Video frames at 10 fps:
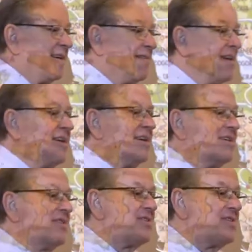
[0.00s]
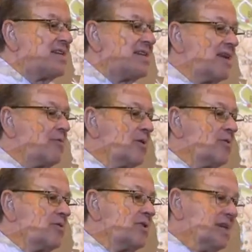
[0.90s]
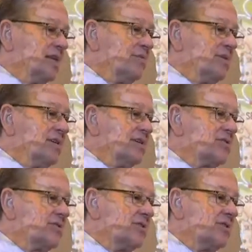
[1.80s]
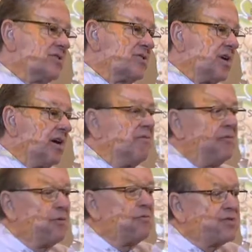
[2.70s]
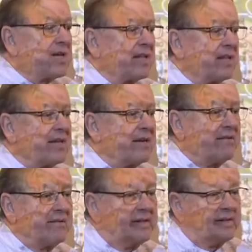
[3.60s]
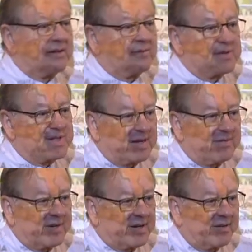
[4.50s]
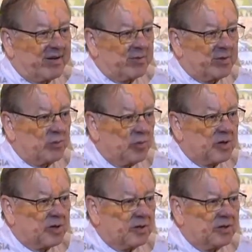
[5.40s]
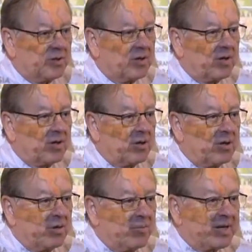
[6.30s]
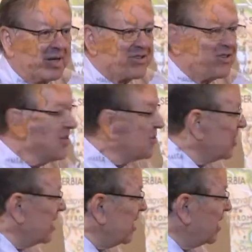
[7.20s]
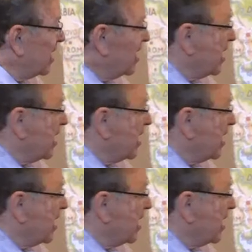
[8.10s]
Iranians did not want to deal with these Turks. A few settled here and there. It was not a very crowded world. But essentially,